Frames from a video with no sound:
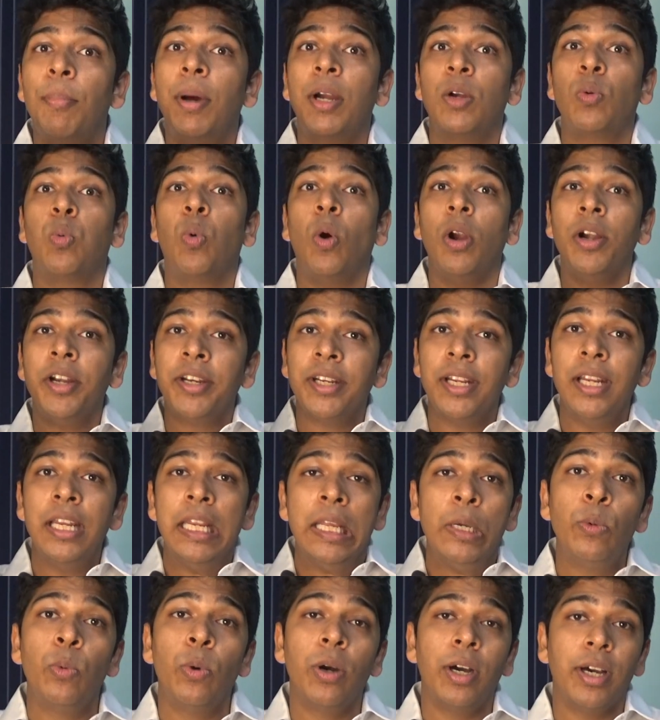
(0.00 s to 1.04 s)
But what
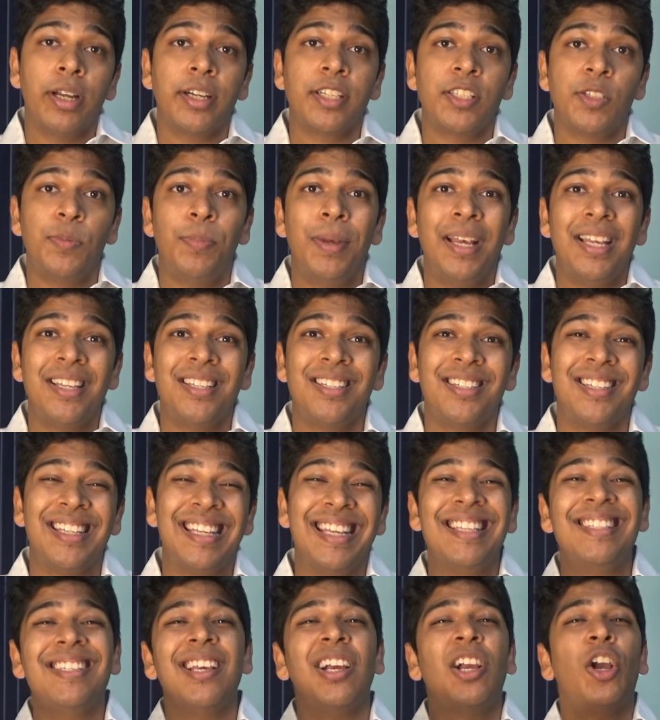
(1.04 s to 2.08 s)
really works best
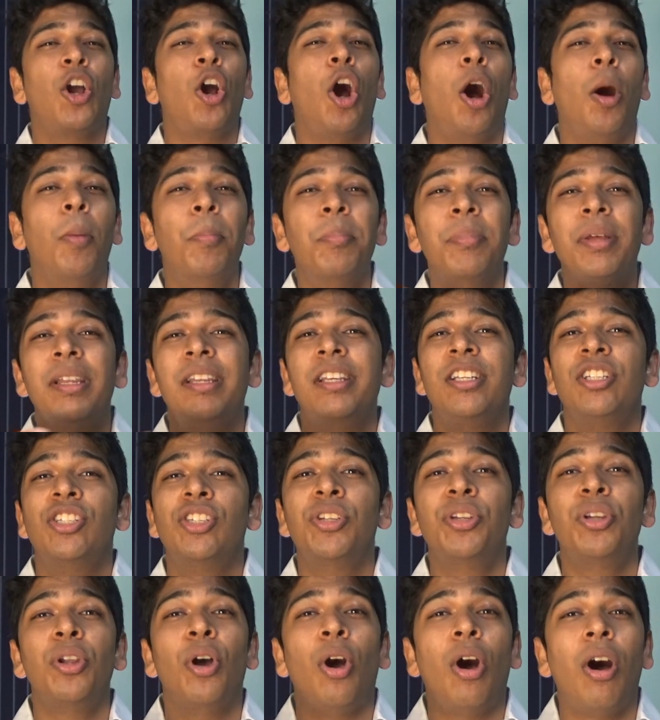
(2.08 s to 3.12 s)
is a
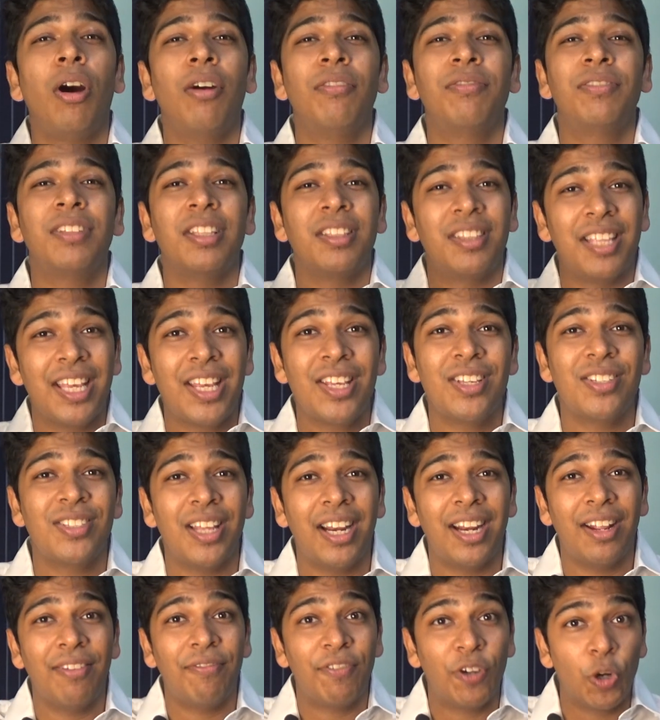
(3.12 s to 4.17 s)
combination of the things
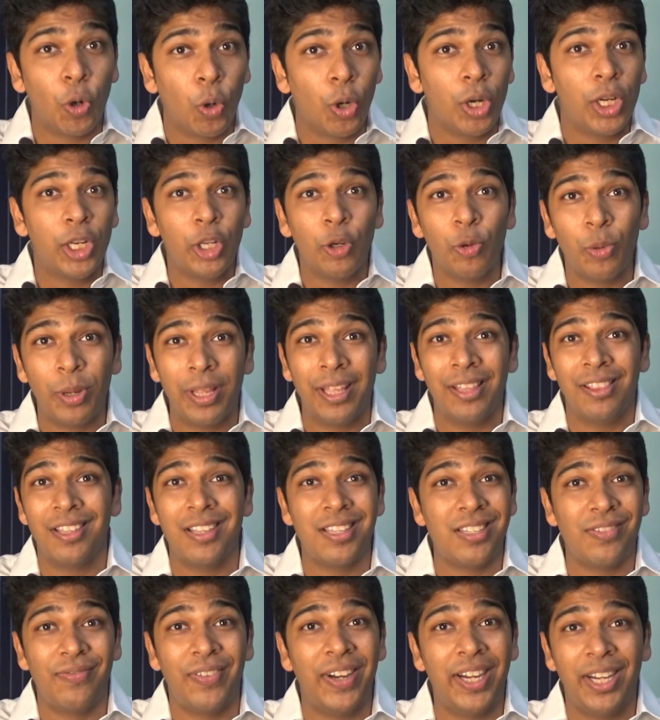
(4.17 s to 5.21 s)
that I've told you in
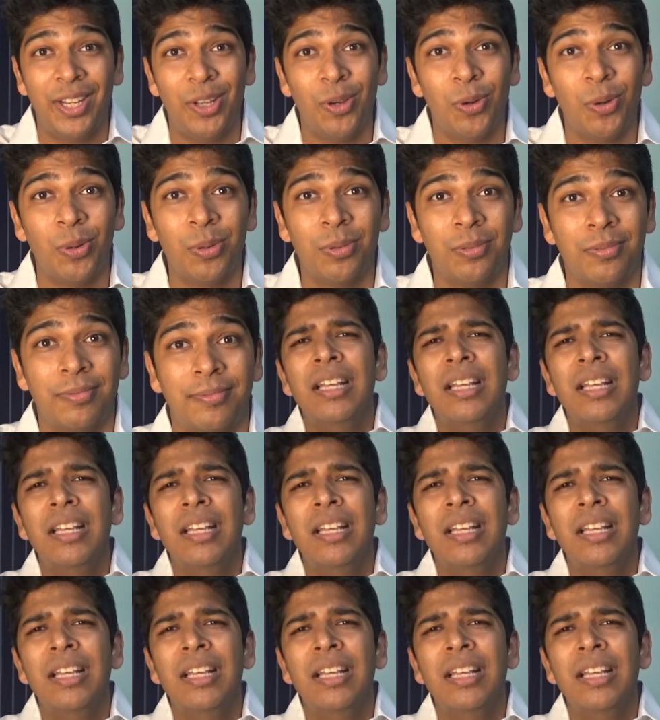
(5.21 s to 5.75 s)
this video.